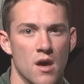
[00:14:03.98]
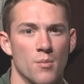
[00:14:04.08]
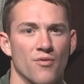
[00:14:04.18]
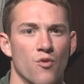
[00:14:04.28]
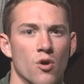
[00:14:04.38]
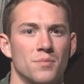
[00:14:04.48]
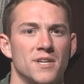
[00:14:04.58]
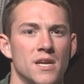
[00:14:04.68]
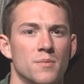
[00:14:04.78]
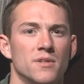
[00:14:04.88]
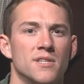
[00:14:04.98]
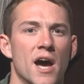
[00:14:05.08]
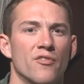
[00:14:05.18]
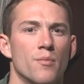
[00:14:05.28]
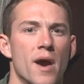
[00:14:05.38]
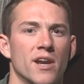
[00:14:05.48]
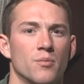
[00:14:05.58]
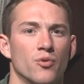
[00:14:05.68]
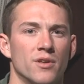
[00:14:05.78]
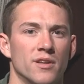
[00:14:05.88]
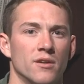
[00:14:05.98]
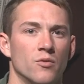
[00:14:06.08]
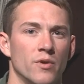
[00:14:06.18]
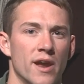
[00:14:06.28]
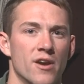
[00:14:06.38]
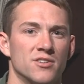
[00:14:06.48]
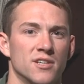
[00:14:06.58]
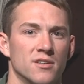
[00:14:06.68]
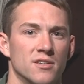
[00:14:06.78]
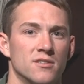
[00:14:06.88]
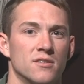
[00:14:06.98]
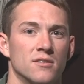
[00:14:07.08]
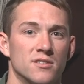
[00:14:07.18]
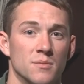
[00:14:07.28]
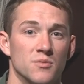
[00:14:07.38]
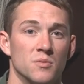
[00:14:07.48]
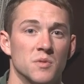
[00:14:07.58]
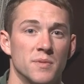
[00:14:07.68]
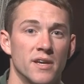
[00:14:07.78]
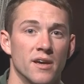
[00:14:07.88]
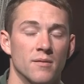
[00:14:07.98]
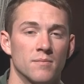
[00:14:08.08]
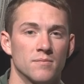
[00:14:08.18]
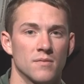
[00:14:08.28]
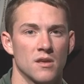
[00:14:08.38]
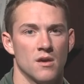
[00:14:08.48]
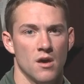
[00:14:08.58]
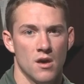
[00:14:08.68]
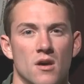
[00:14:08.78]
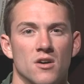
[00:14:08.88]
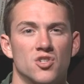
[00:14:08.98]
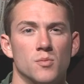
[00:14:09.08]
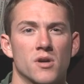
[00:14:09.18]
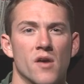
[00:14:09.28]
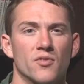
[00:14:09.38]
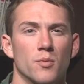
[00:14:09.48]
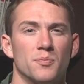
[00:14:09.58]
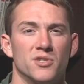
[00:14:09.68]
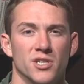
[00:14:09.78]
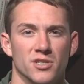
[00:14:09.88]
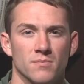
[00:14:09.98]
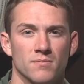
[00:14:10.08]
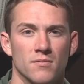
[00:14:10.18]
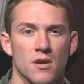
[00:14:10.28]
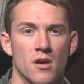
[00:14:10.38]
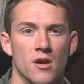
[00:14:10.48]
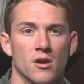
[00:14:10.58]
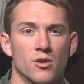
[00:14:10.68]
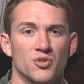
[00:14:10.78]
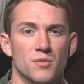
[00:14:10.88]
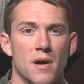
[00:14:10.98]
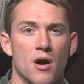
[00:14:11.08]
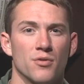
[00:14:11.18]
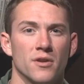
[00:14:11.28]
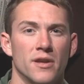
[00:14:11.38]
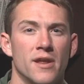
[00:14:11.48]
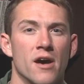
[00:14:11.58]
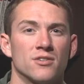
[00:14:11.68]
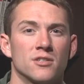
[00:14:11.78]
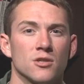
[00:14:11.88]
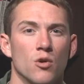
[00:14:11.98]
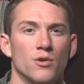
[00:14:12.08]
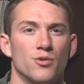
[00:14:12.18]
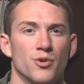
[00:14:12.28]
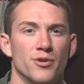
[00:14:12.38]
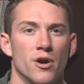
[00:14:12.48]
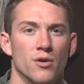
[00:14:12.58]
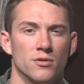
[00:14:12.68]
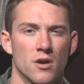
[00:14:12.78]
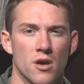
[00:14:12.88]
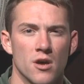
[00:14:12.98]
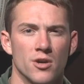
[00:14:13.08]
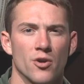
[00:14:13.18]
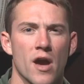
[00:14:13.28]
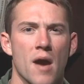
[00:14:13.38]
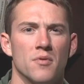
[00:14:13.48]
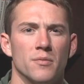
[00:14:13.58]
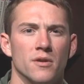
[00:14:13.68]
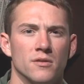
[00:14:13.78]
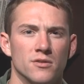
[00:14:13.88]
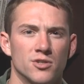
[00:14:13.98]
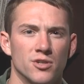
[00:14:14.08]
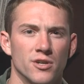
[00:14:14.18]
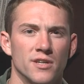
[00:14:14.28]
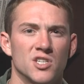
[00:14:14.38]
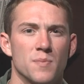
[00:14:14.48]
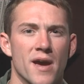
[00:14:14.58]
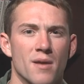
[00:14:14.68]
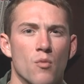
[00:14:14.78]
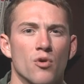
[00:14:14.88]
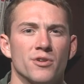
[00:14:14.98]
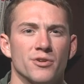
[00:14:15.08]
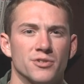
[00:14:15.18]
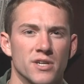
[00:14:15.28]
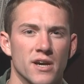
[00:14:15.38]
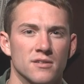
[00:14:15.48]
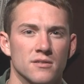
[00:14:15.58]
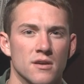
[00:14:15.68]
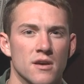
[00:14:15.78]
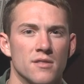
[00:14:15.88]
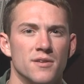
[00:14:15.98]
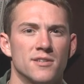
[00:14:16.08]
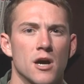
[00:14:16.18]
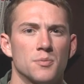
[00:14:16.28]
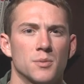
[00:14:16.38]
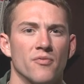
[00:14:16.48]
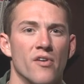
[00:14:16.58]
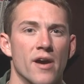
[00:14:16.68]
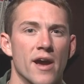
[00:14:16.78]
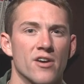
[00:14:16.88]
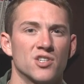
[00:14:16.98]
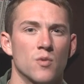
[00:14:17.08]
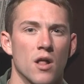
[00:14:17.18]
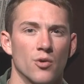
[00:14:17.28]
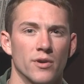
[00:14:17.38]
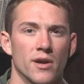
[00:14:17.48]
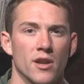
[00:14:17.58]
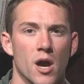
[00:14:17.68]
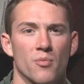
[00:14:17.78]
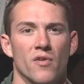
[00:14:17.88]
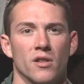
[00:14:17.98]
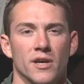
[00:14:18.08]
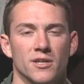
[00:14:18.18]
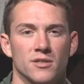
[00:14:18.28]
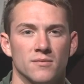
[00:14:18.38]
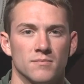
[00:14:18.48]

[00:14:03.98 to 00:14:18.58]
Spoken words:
Perform deep diaphragmatic breathing when air sickness symptoms begin. Assume a comfortable position. Close your mouth and inhale slowly through your nose. Your abdomen should expand more than your chest. This helps prevent air swallowing and hyperventilation.